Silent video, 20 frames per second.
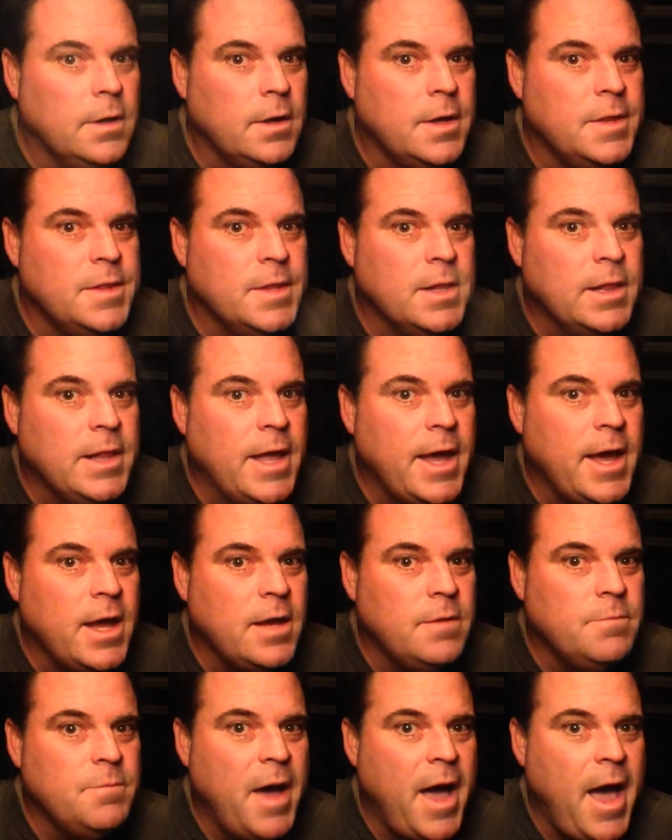in the
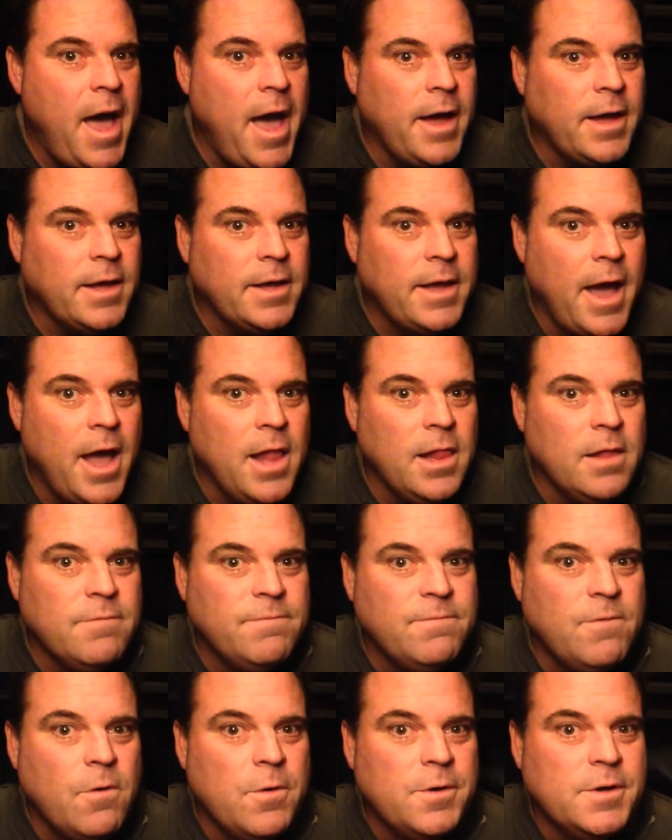laid back
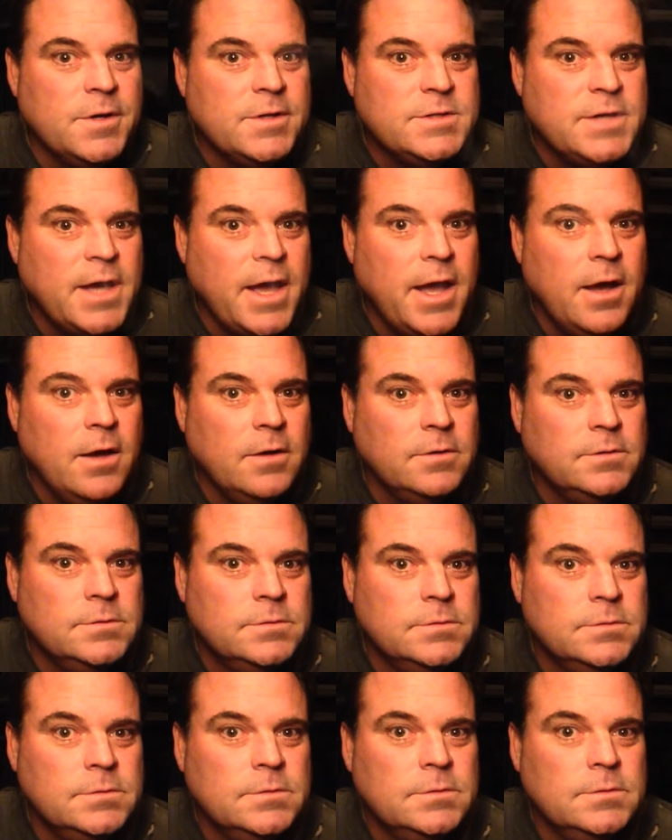California town
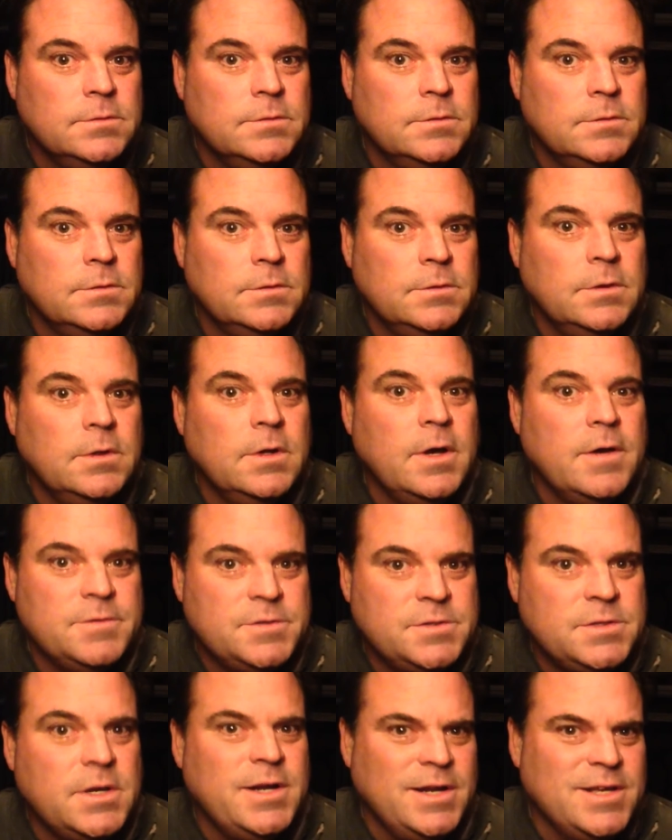of
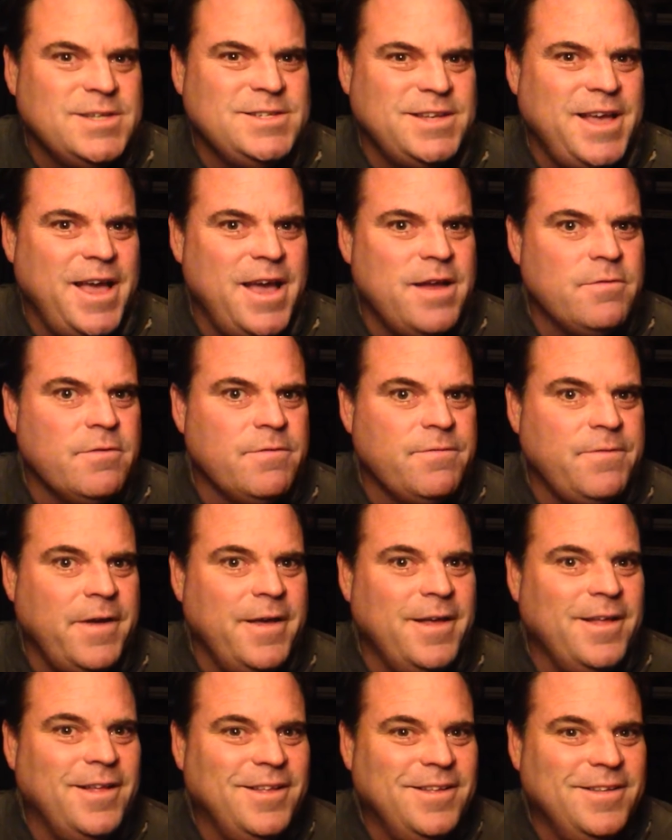sunny San
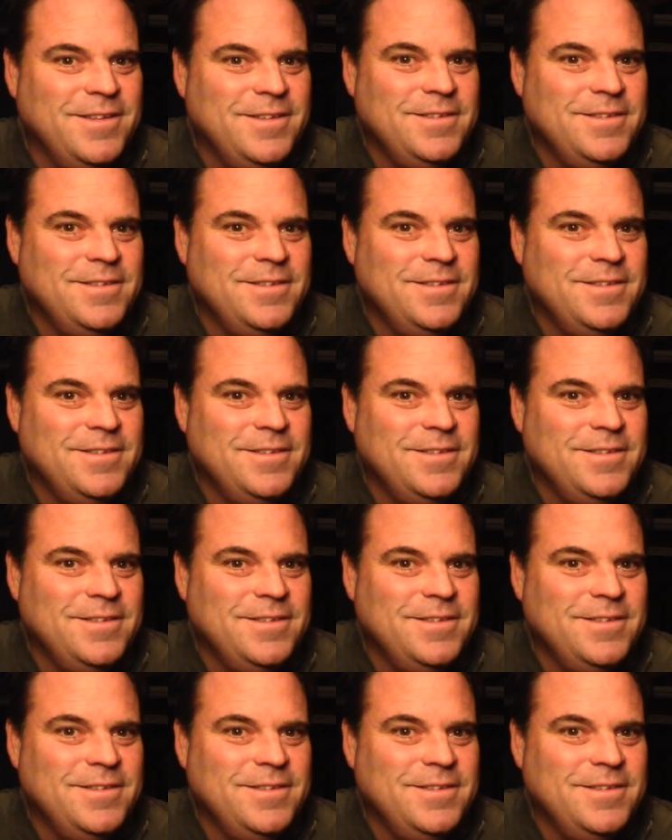Rafael,